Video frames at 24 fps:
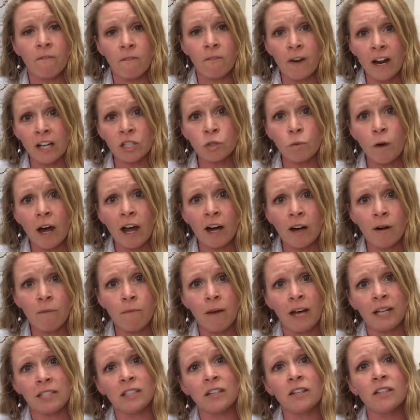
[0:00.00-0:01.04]
Freshwater
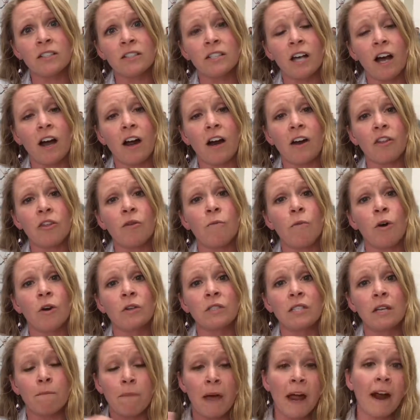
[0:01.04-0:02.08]
mussels are the
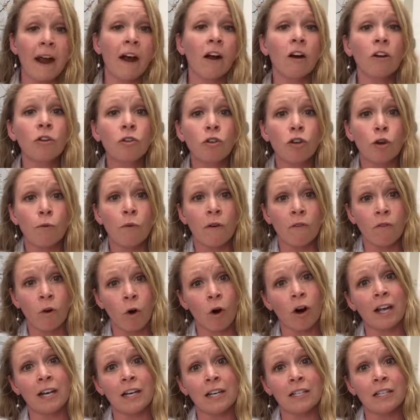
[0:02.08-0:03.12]
most imperiled group of
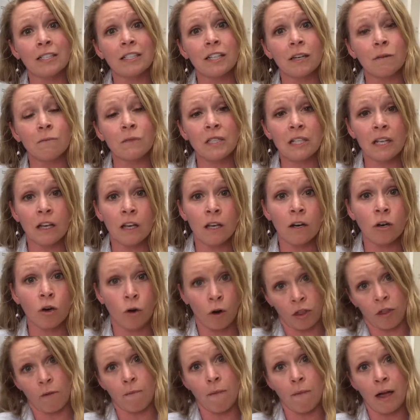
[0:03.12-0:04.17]
organisms in
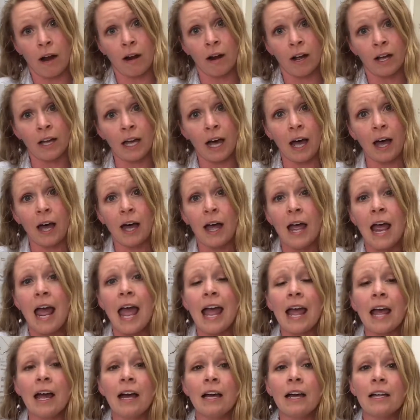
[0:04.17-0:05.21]
North America,
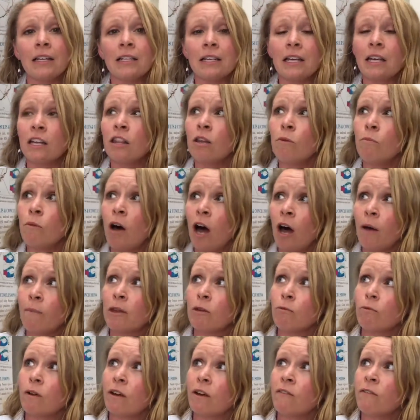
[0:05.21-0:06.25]
and in the
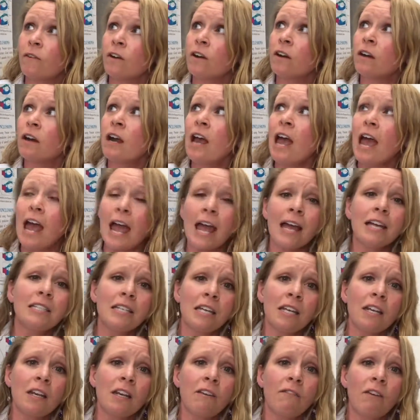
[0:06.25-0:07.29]
Maumee River,
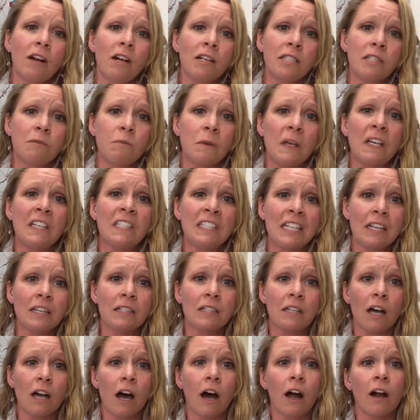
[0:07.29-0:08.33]
18 of our
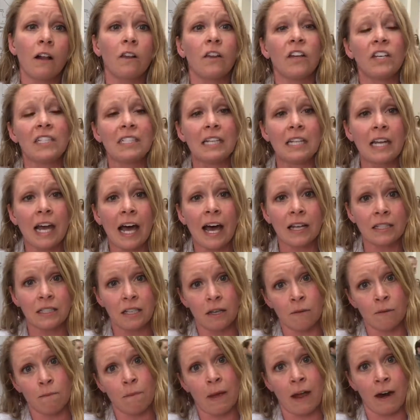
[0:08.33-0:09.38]
species are listed as
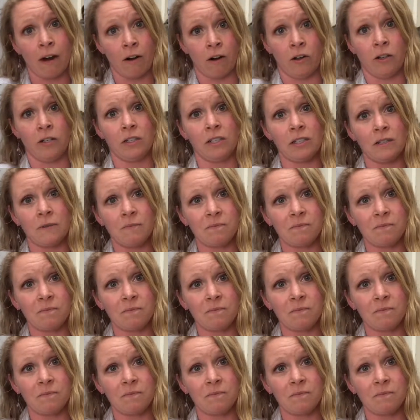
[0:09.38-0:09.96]
imperiled.